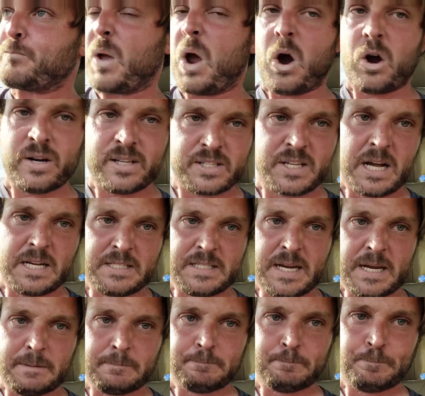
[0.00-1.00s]
are
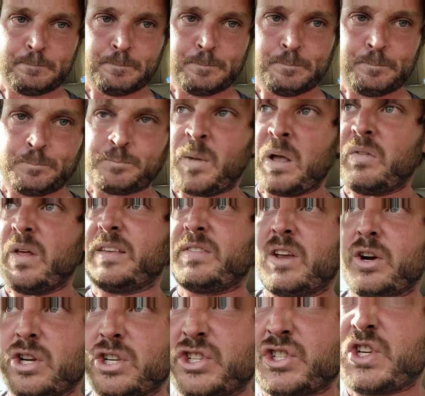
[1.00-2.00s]
disgusting. Like,
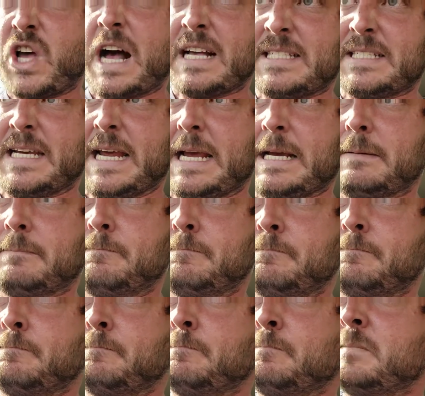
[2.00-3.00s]
they're
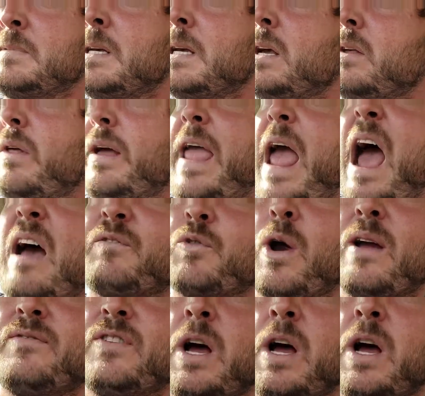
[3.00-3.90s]
disgusting. Like, after I've